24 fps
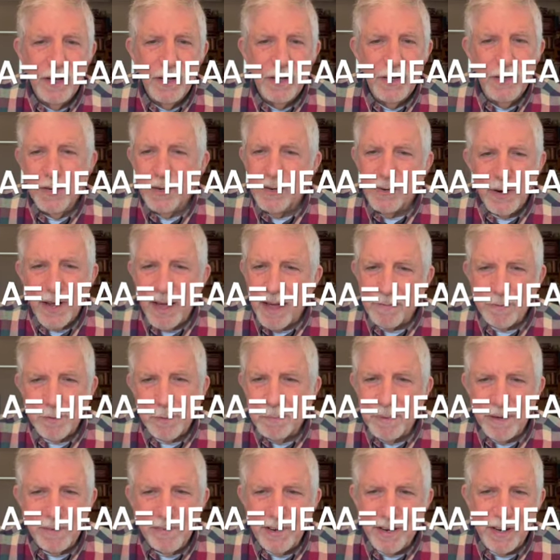You don't have to
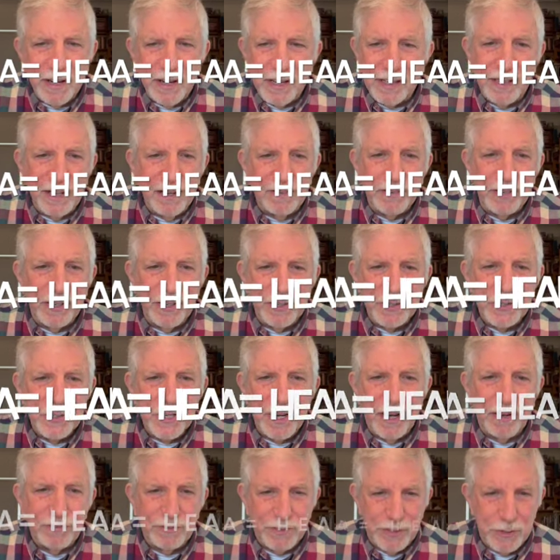be very clever
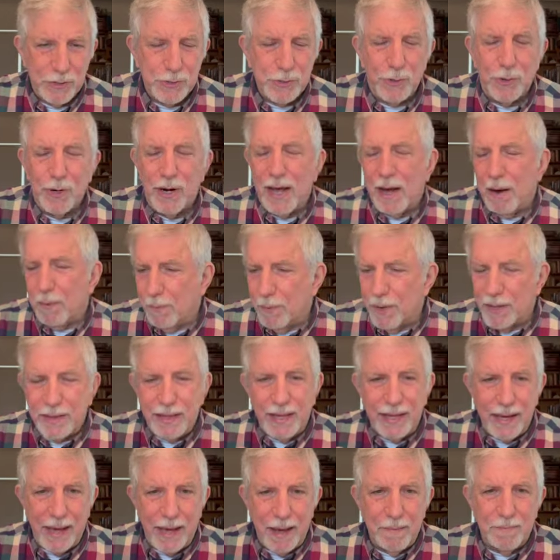yourself to sort out what
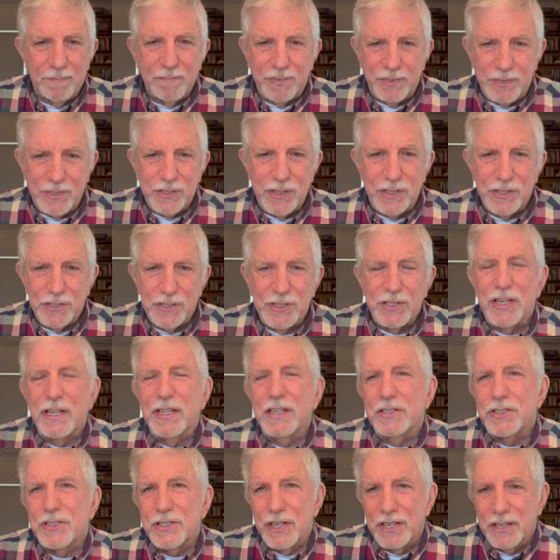the emphasis
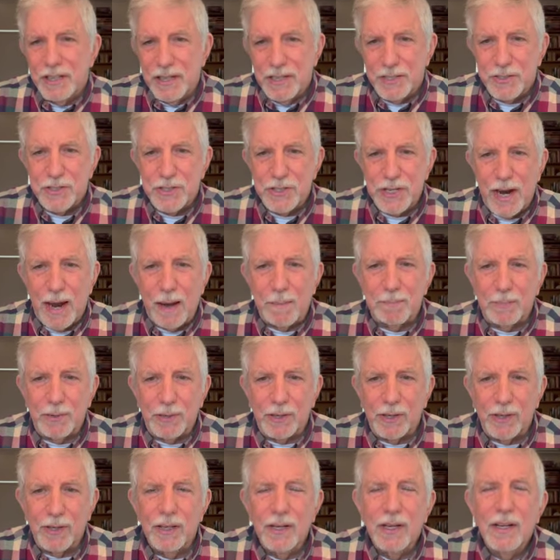is in this
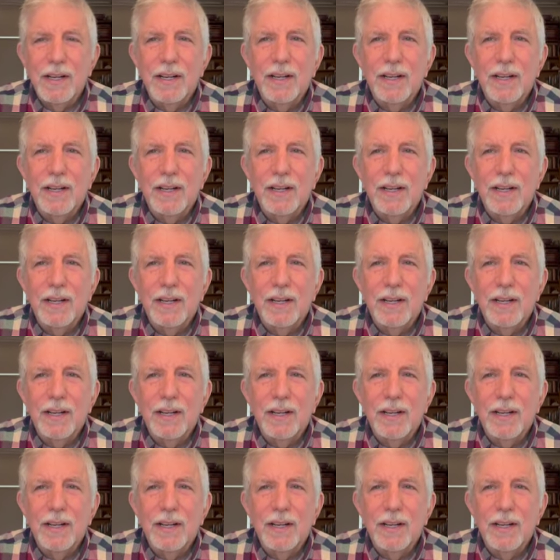chapter.